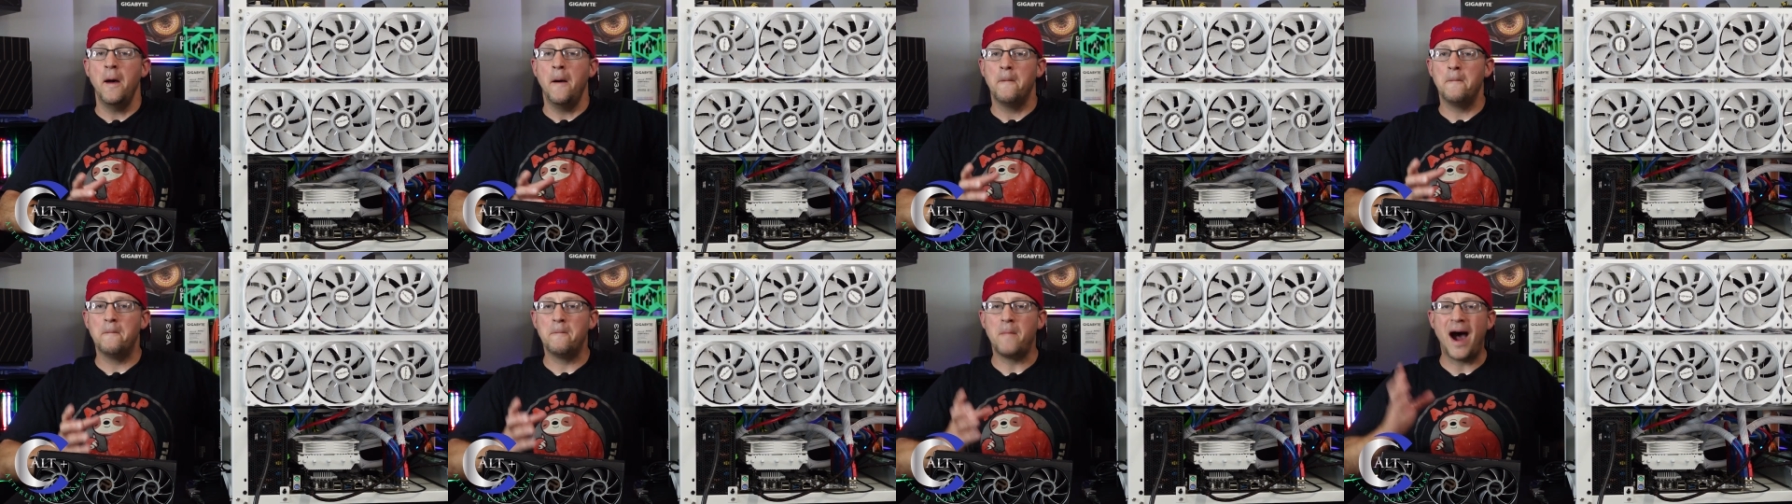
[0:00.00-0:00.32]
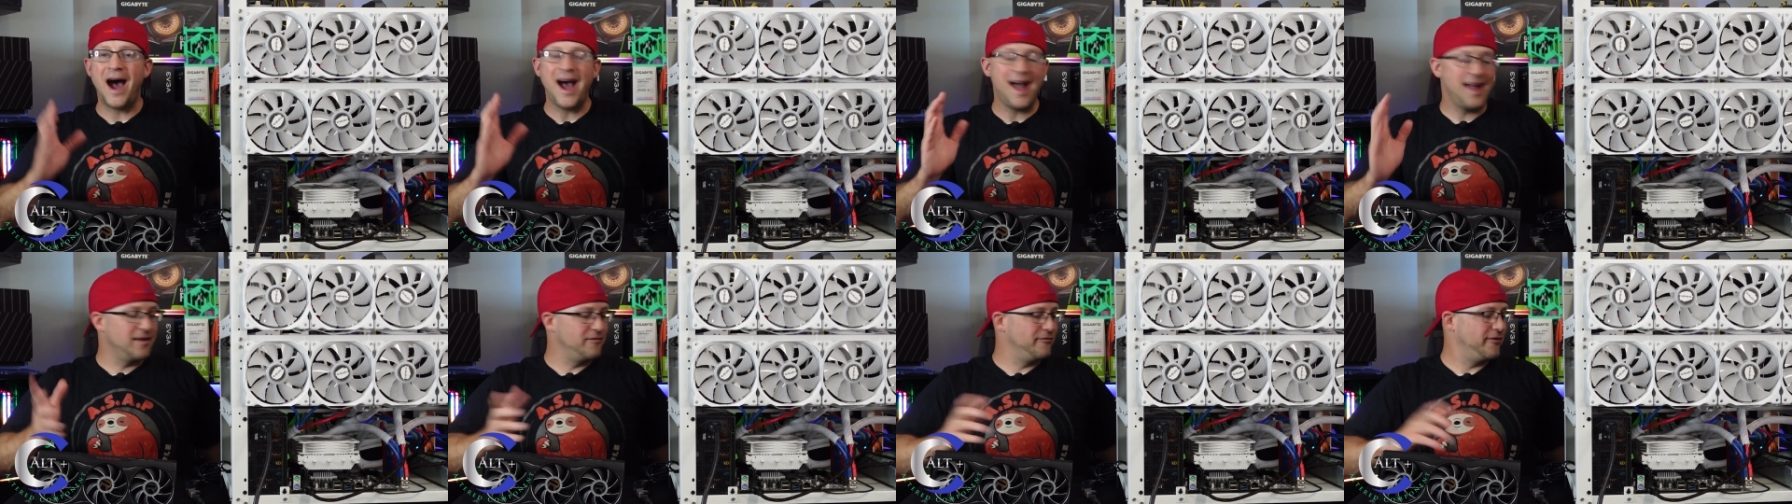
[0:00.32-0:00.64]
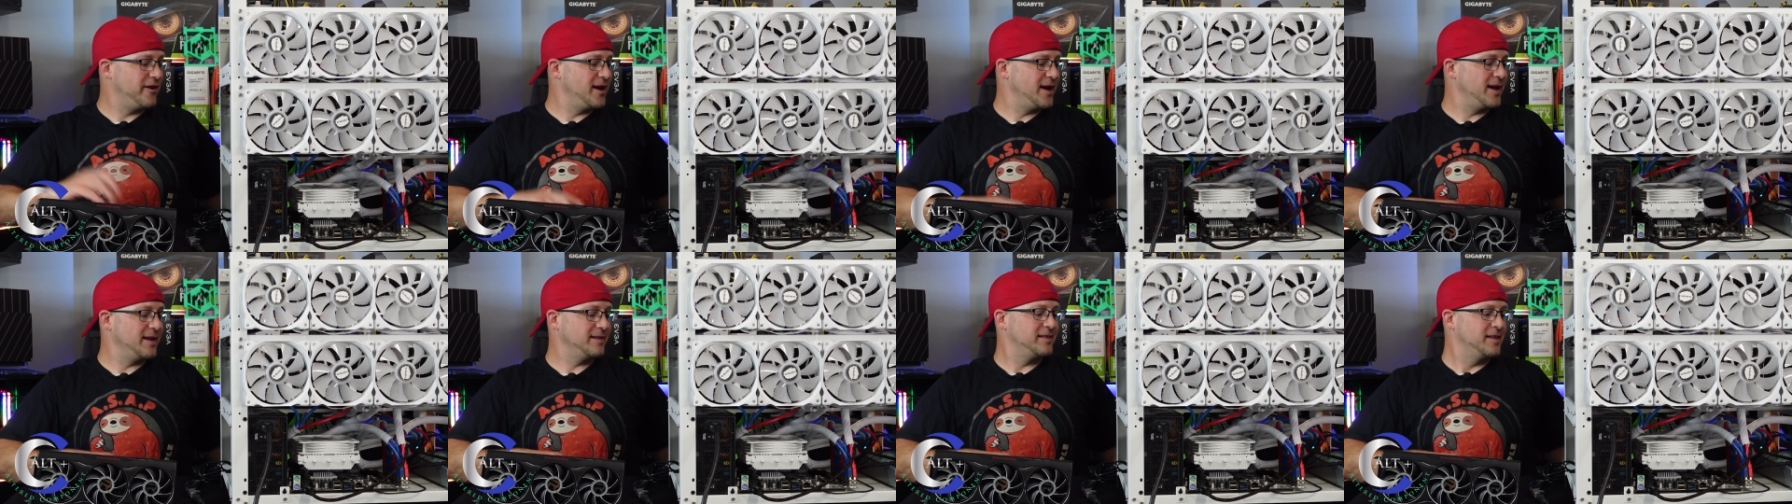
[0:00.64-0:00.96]
My
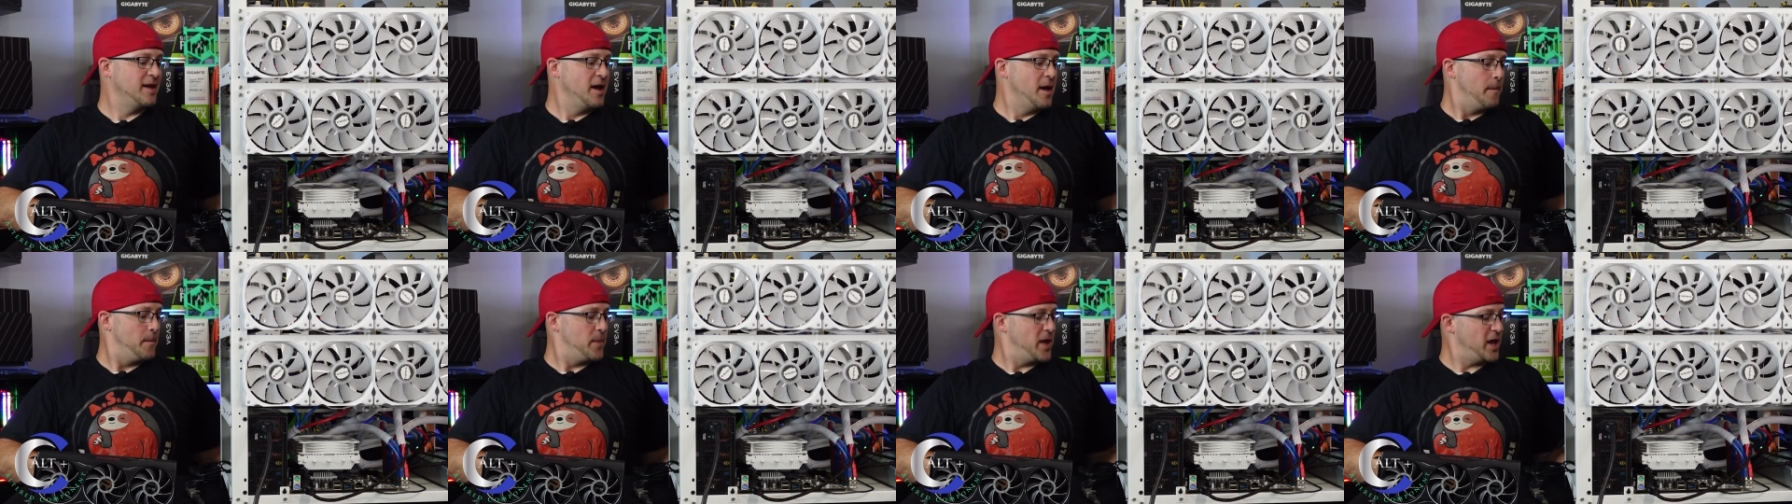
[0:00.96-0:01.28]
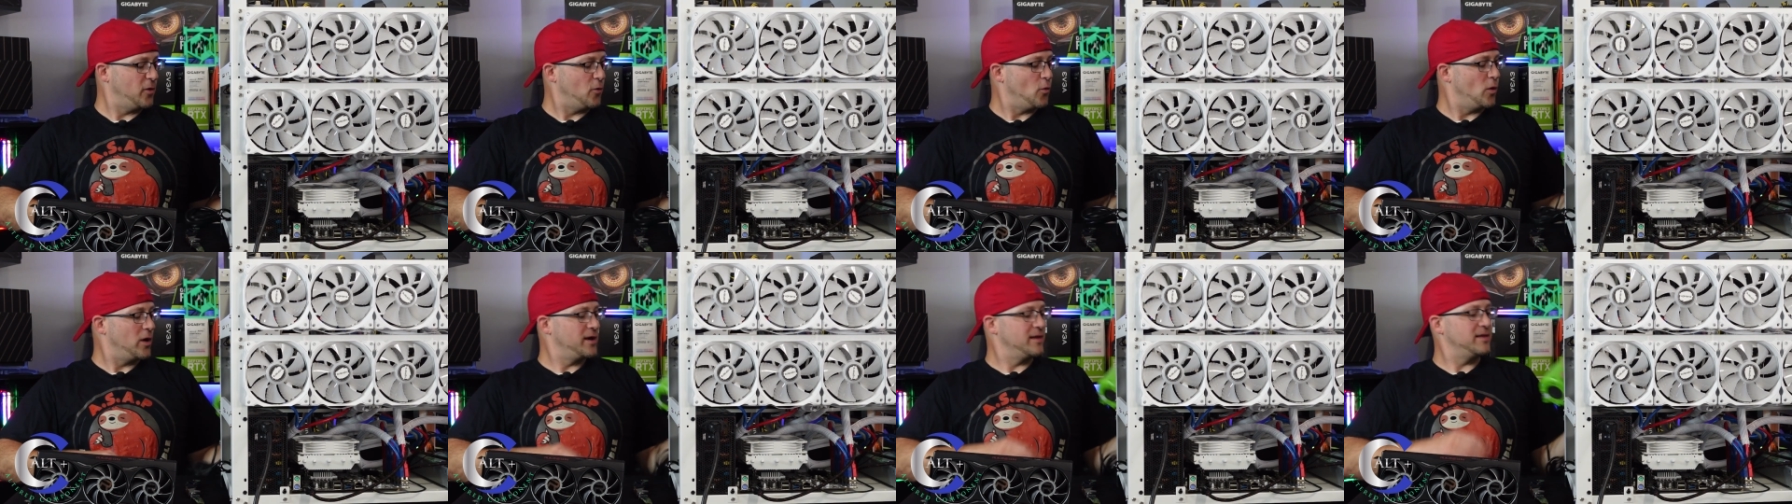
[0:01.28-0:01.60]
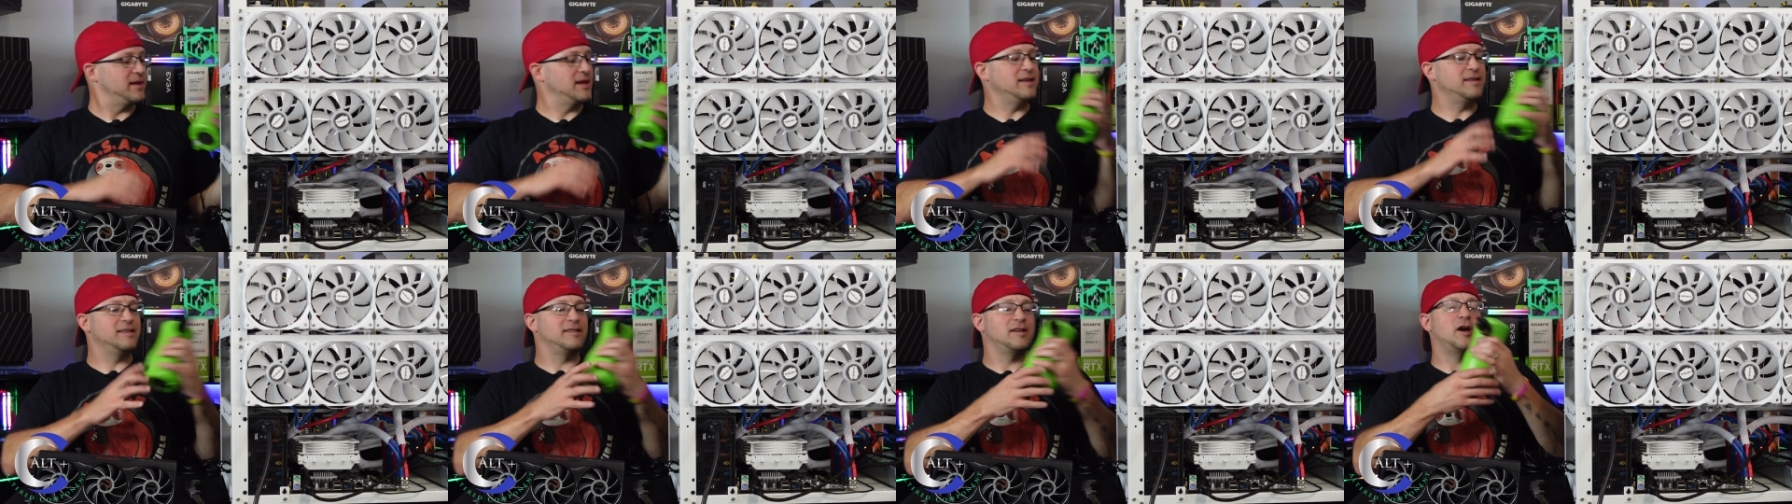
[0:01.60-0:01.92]
advice, pick one of
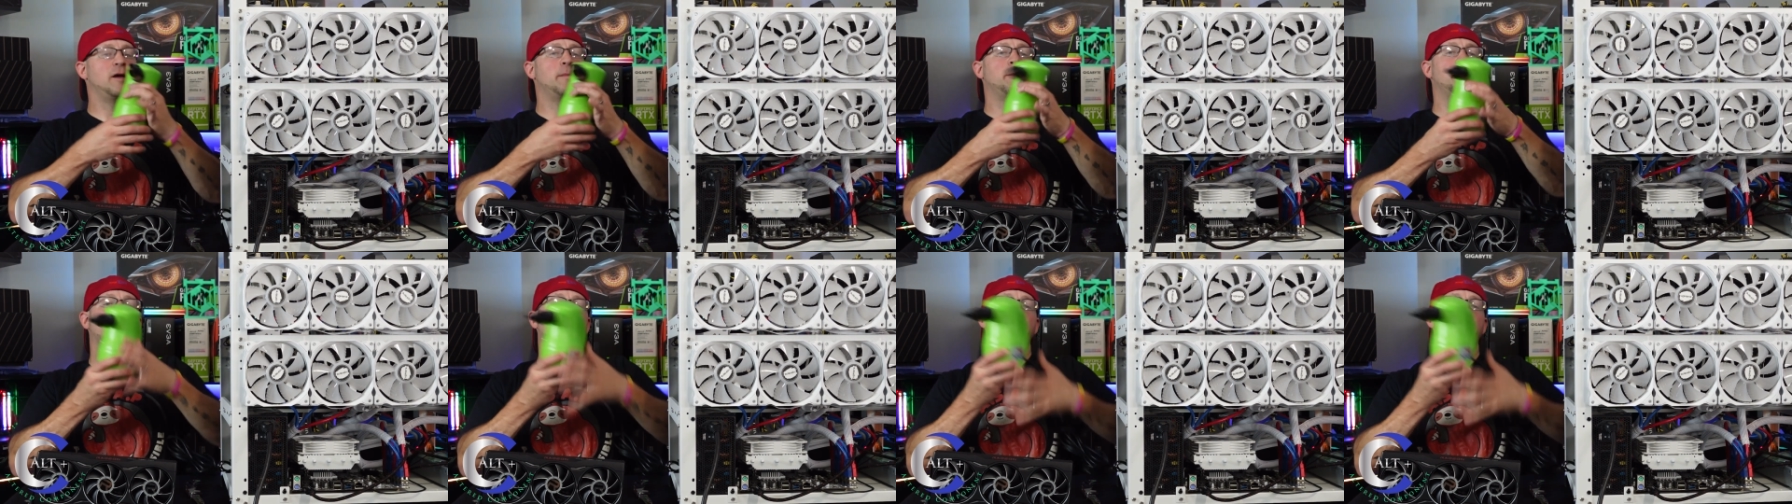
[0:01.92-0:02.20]
these up.